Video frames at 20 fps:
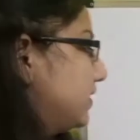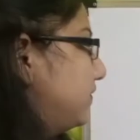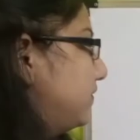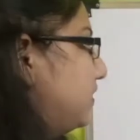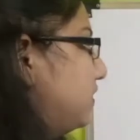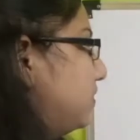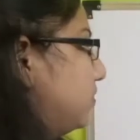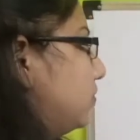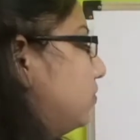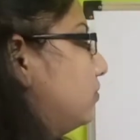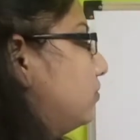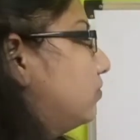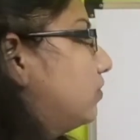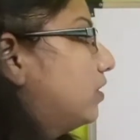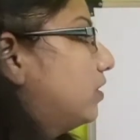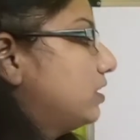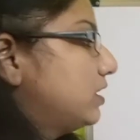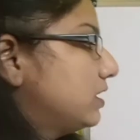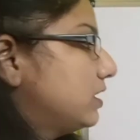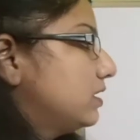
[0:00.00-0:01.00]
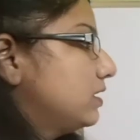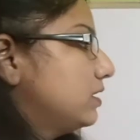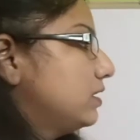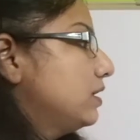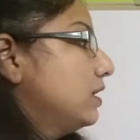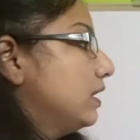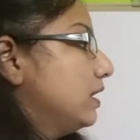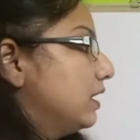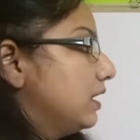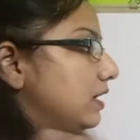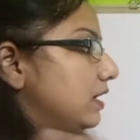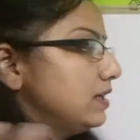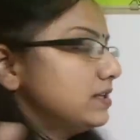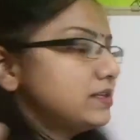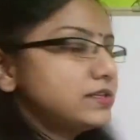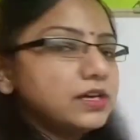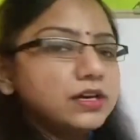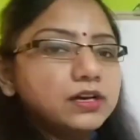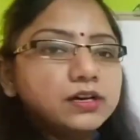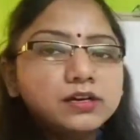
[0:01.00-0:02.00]
we know, water is
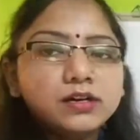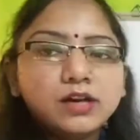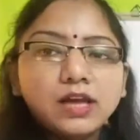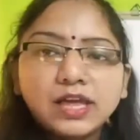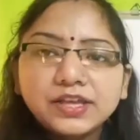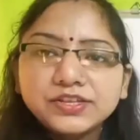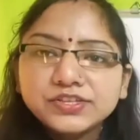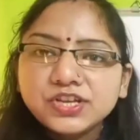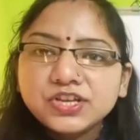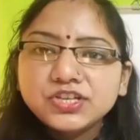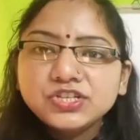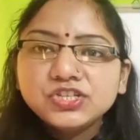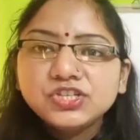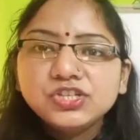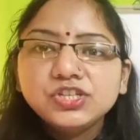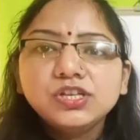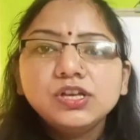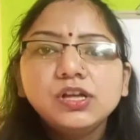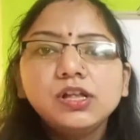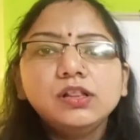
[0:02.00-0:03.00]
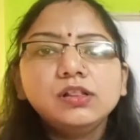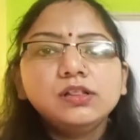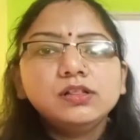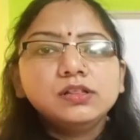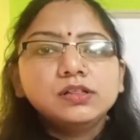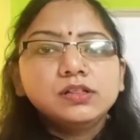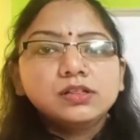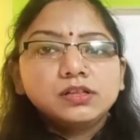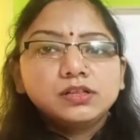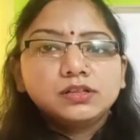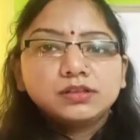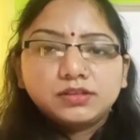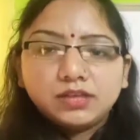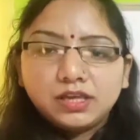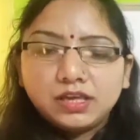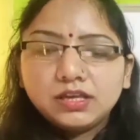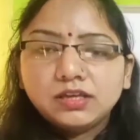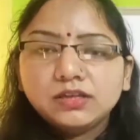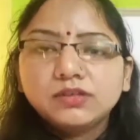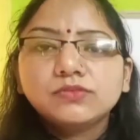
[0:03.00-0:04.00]
a essential
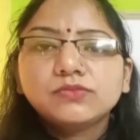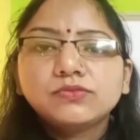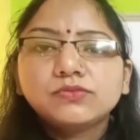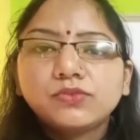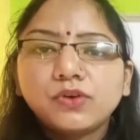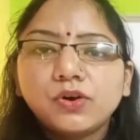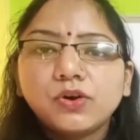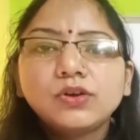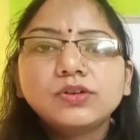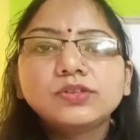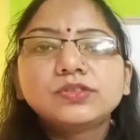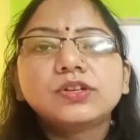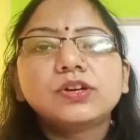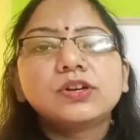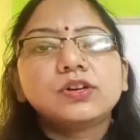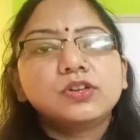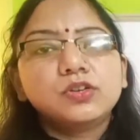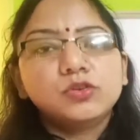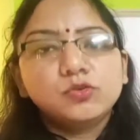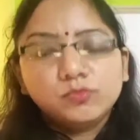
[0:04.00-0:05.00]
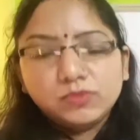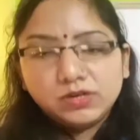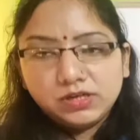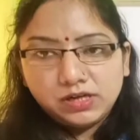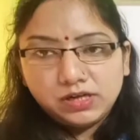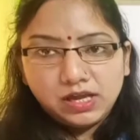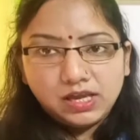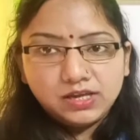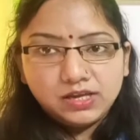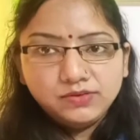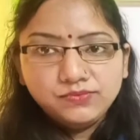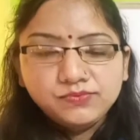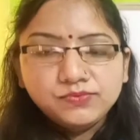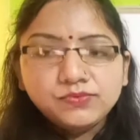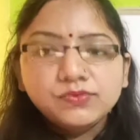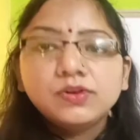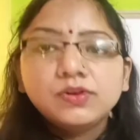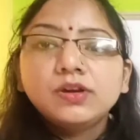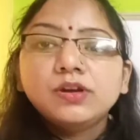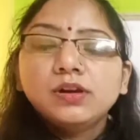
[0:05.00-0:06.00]
thing for the human life,
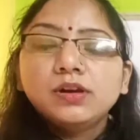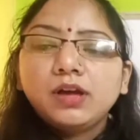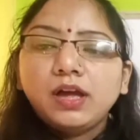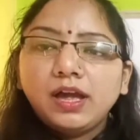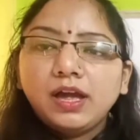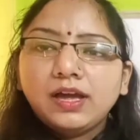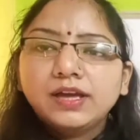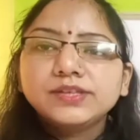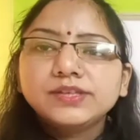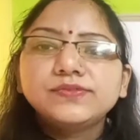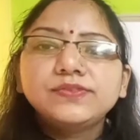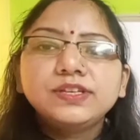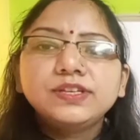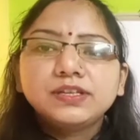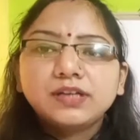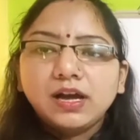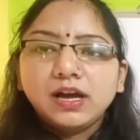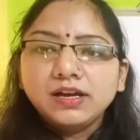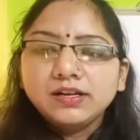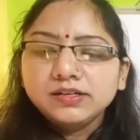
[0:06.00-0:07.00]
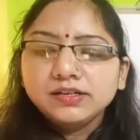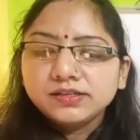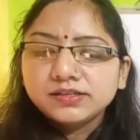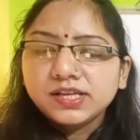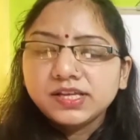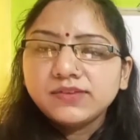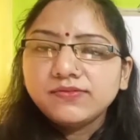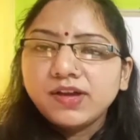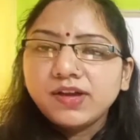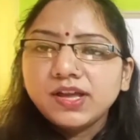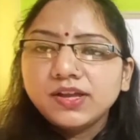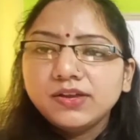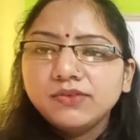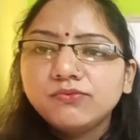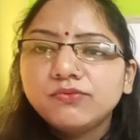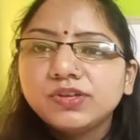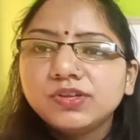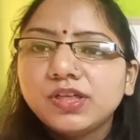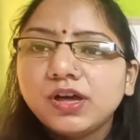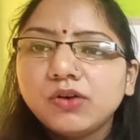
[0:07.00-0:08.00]
as we can't survive
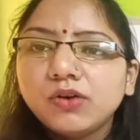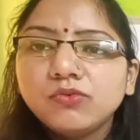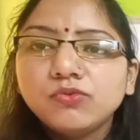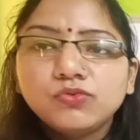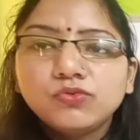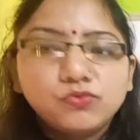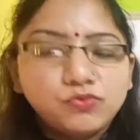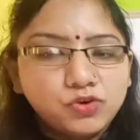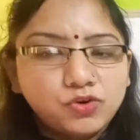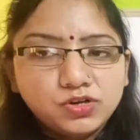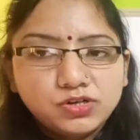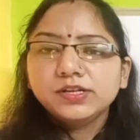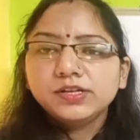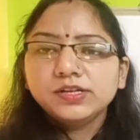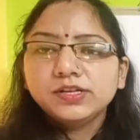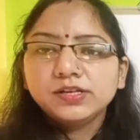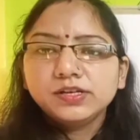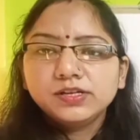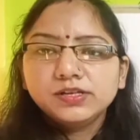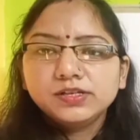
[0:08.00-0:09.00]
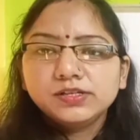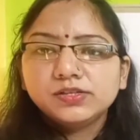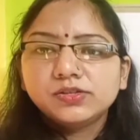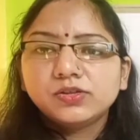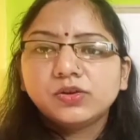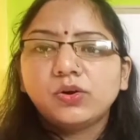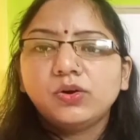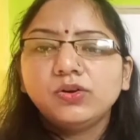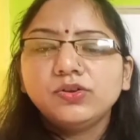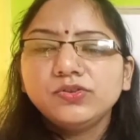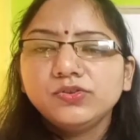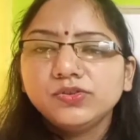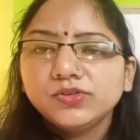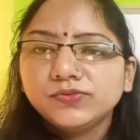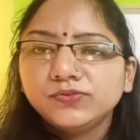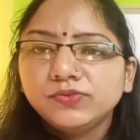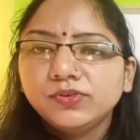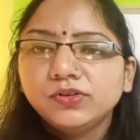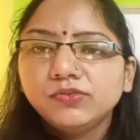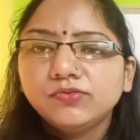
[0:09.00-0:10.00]
without water. It is not
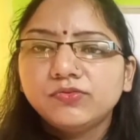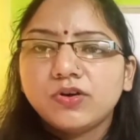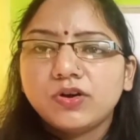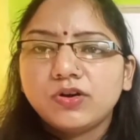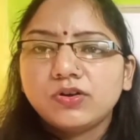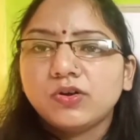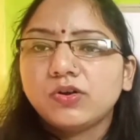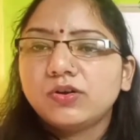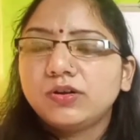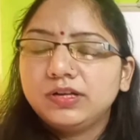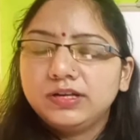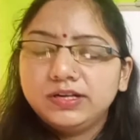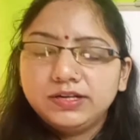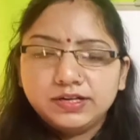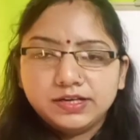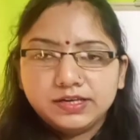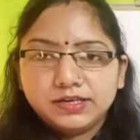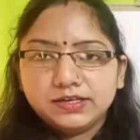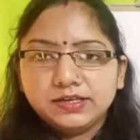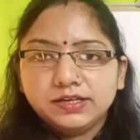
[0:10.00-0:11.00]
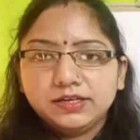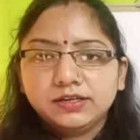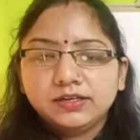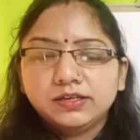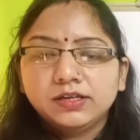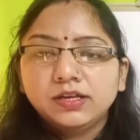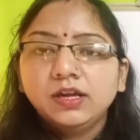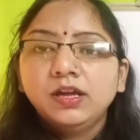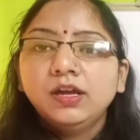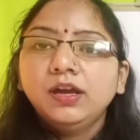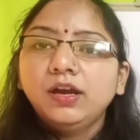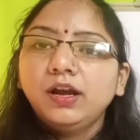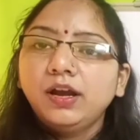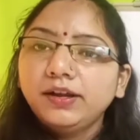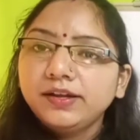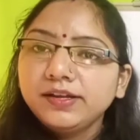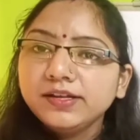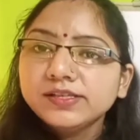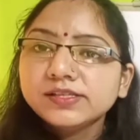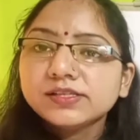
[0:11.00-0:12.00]
useful for only drinking. It
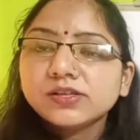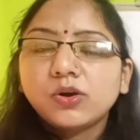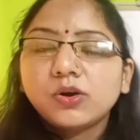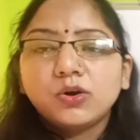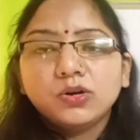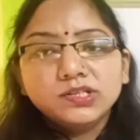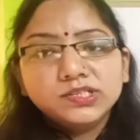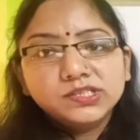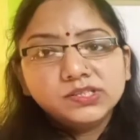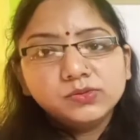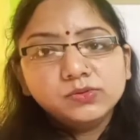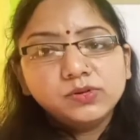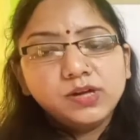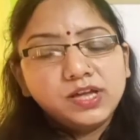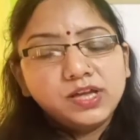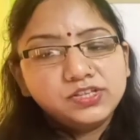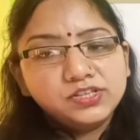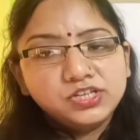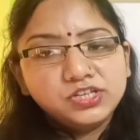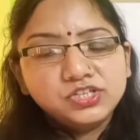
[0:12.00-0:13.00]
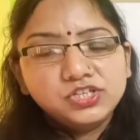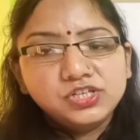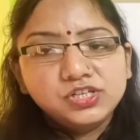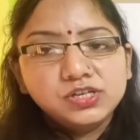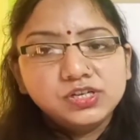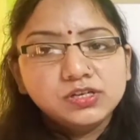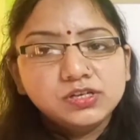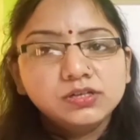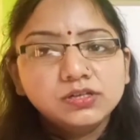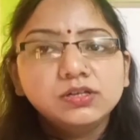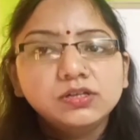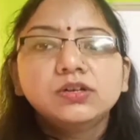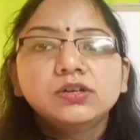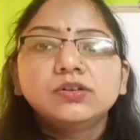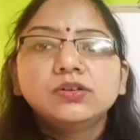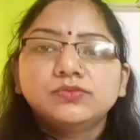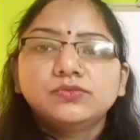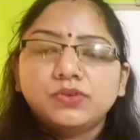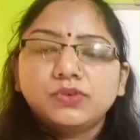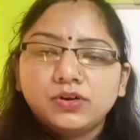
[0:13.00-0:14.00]
is also essential
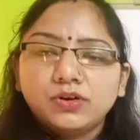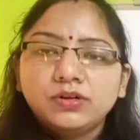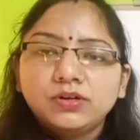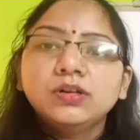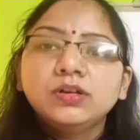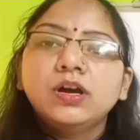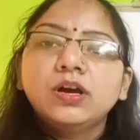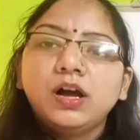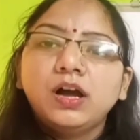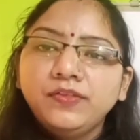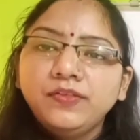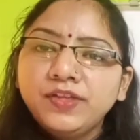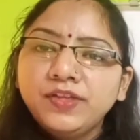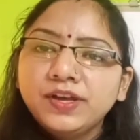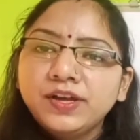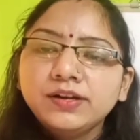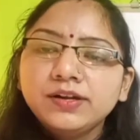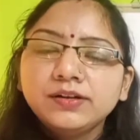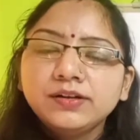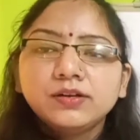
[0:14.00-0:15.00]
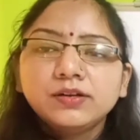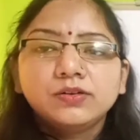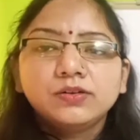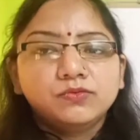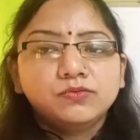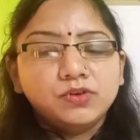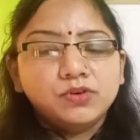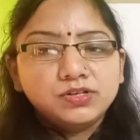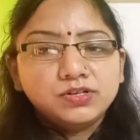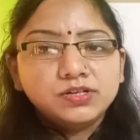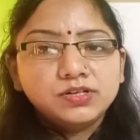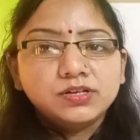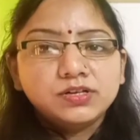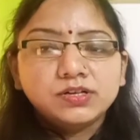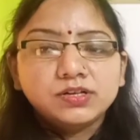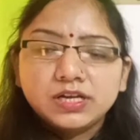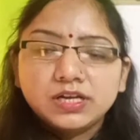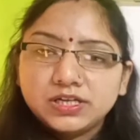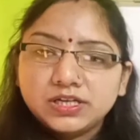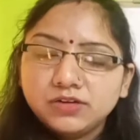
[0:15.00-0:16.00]
for other water
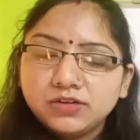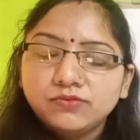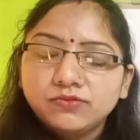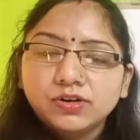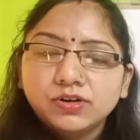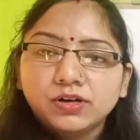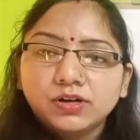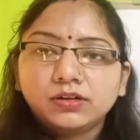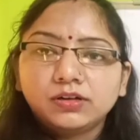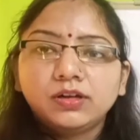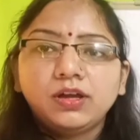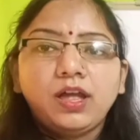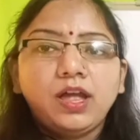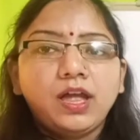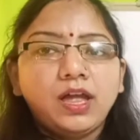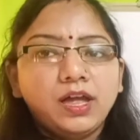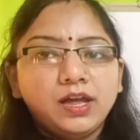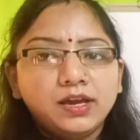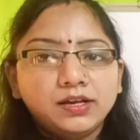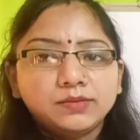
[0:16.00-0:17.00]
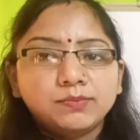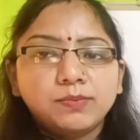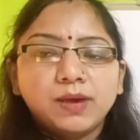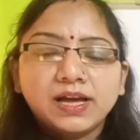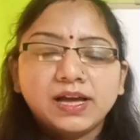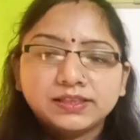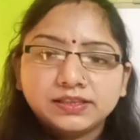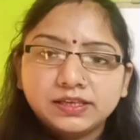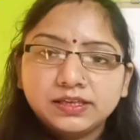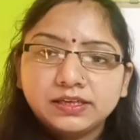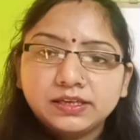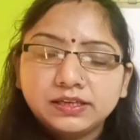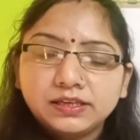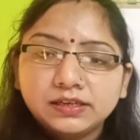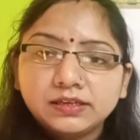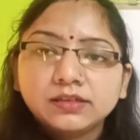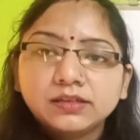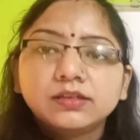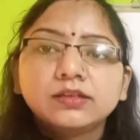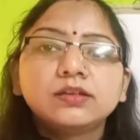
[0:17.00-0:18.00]
related work, at
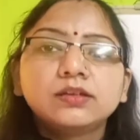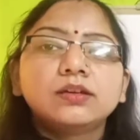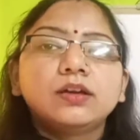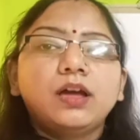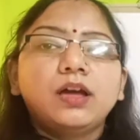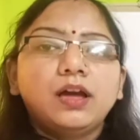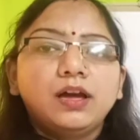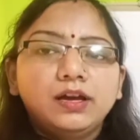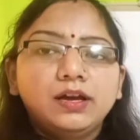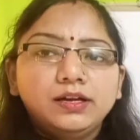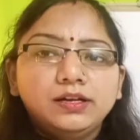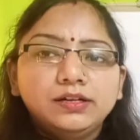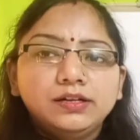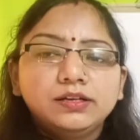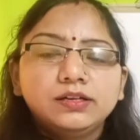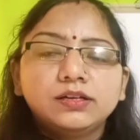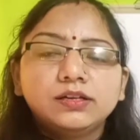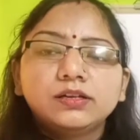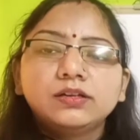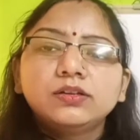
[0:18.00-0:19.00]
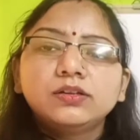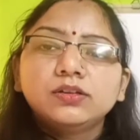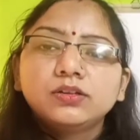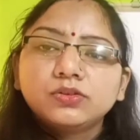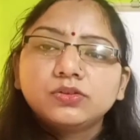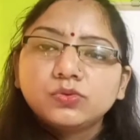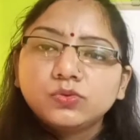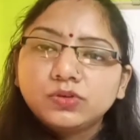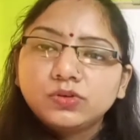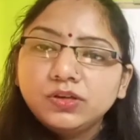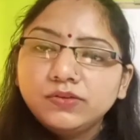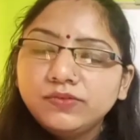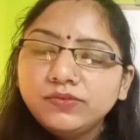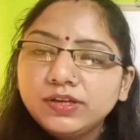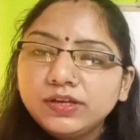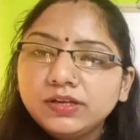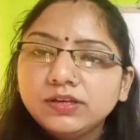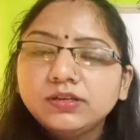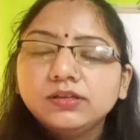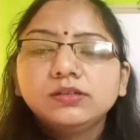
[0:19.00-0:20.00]
bathing and to
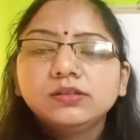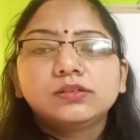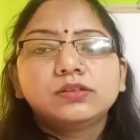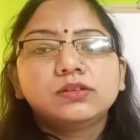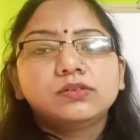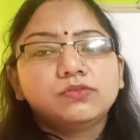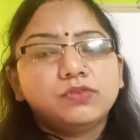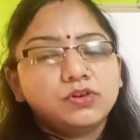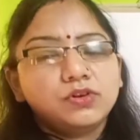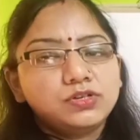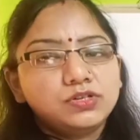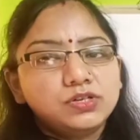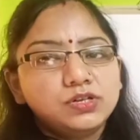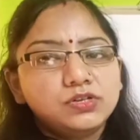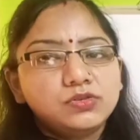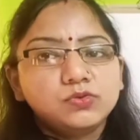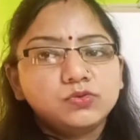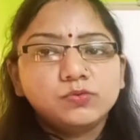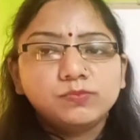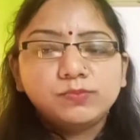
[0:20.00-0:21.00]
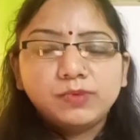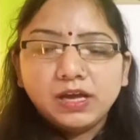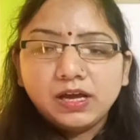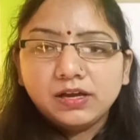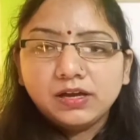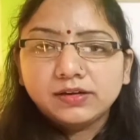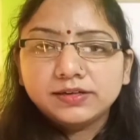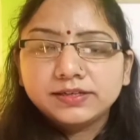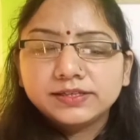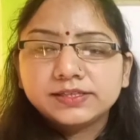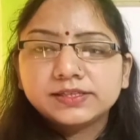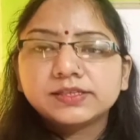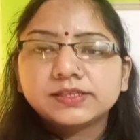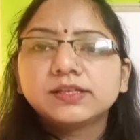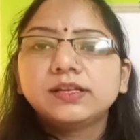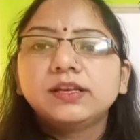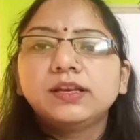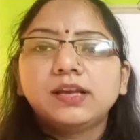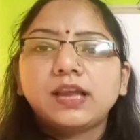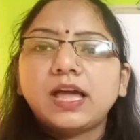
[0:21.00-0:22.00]
giving the water to plants,
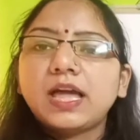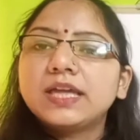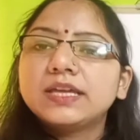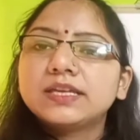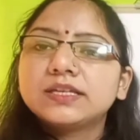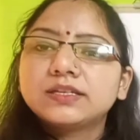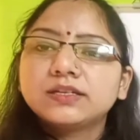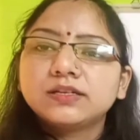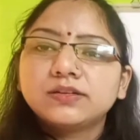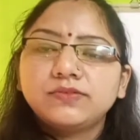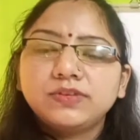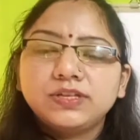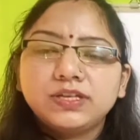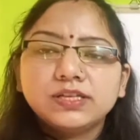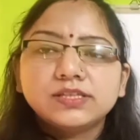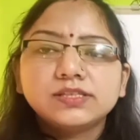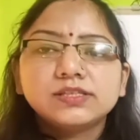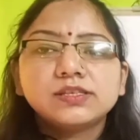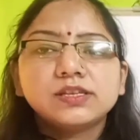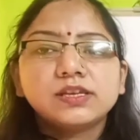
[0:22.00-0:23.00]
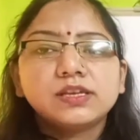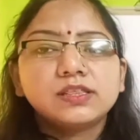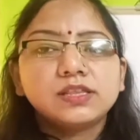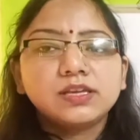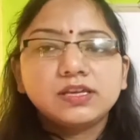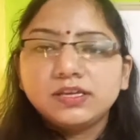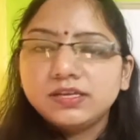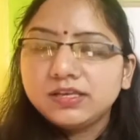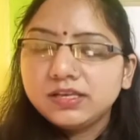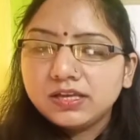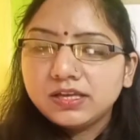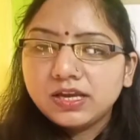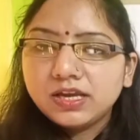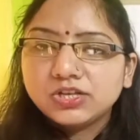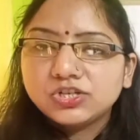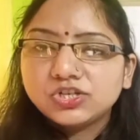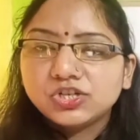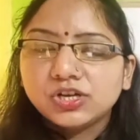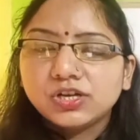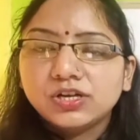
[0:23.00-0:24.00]
like we can say the
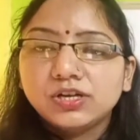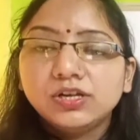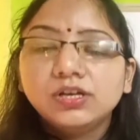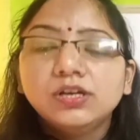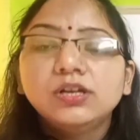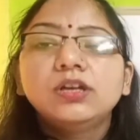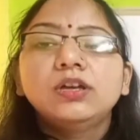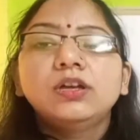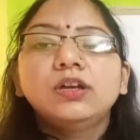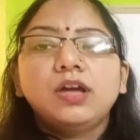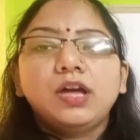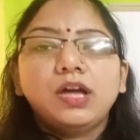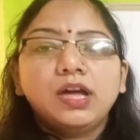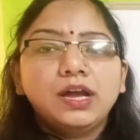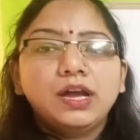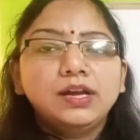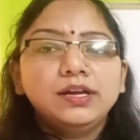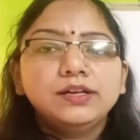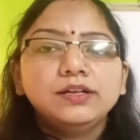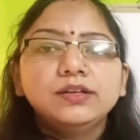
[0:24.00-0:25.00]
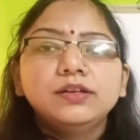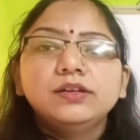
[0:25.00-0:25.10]
irrigation, and